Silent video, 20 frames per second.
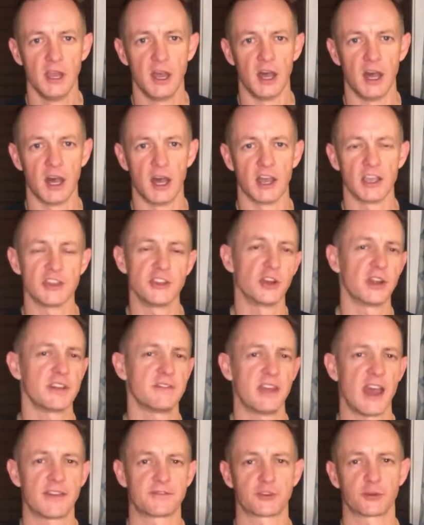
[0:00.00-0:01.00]
You don't
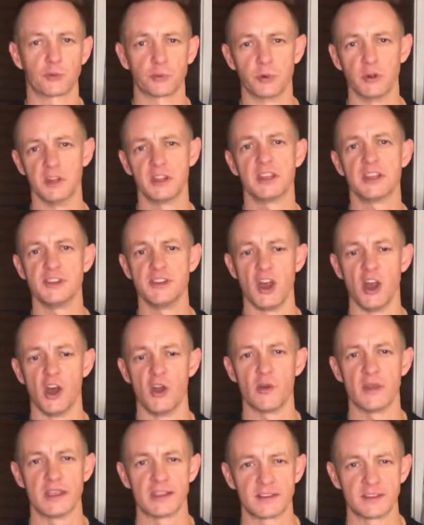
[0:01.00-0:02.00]
even have to really
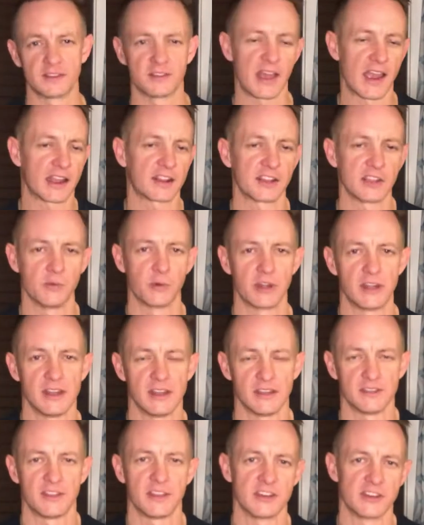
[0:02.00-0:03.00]
know exactly what it
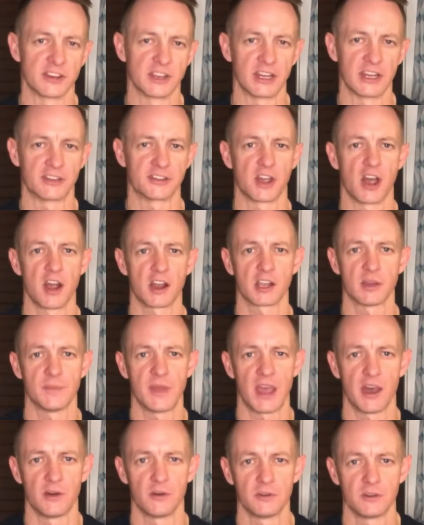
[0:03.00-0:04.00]
is that you're going to talk
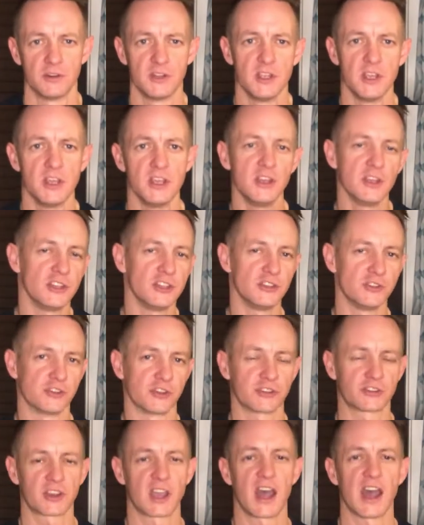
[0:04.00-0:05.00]
about. You
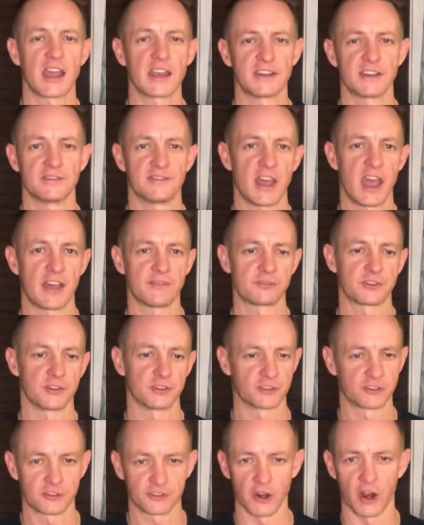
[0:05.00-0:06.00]
just kind of have to
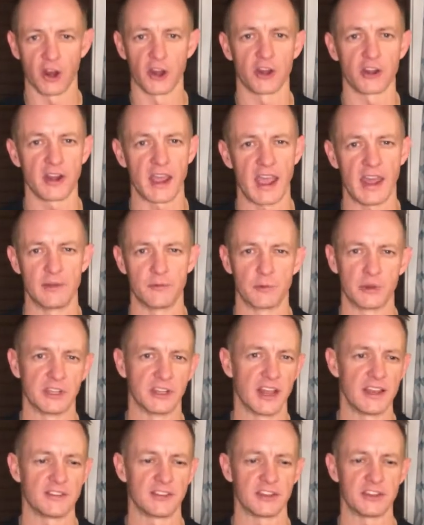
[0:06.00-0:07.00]
start and
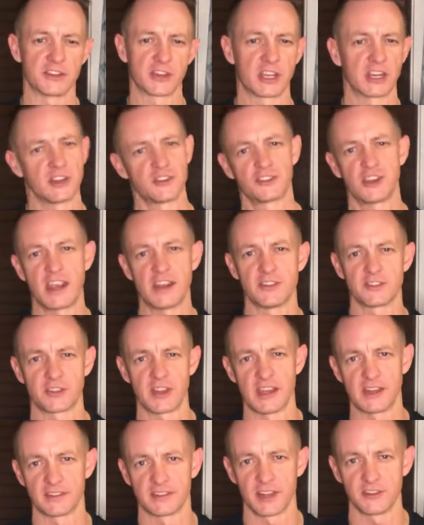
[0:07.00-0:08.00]
realize that you're going to change
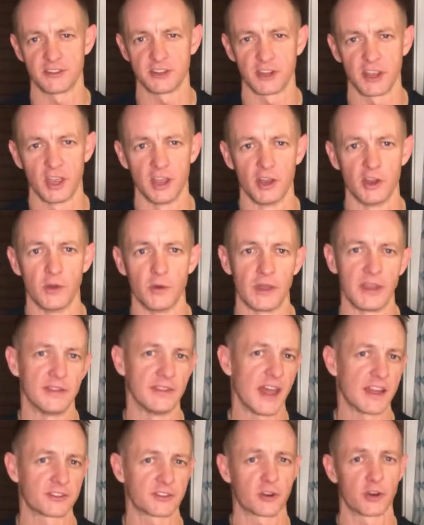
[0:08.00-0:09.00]
things as you go.
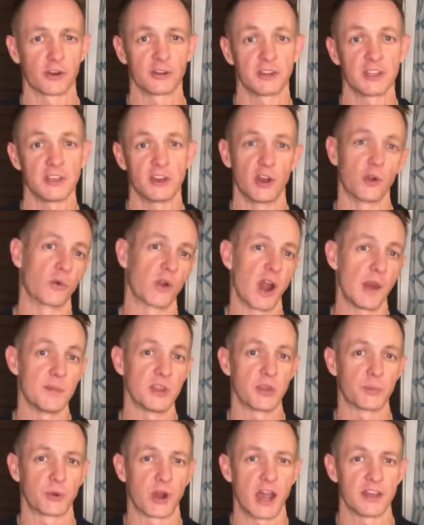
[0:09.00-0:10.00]
And that's currently, where I'm
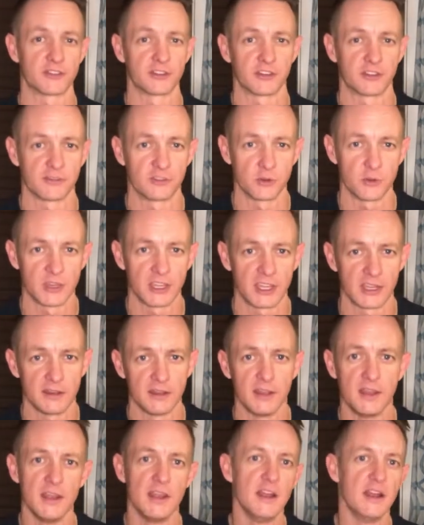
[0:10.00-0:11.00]
in the process of doing it.
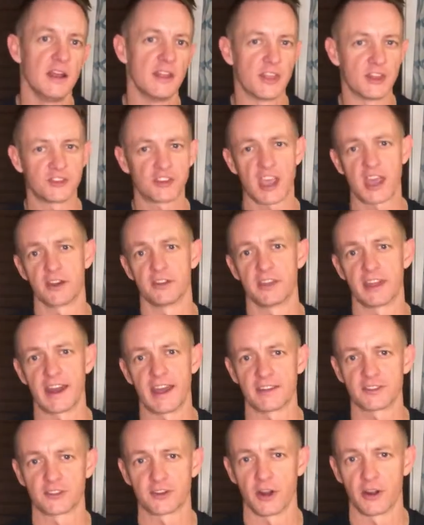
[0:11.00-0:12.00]
The channel that
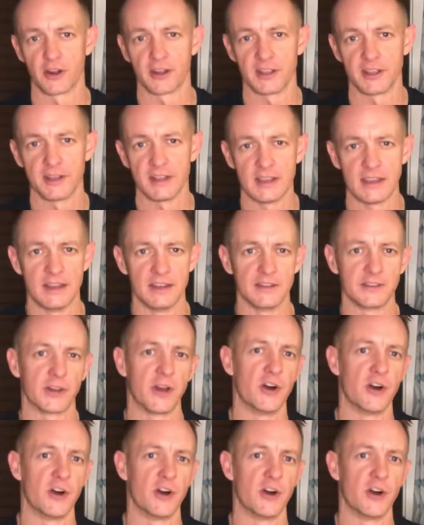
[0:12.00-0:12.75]
I started is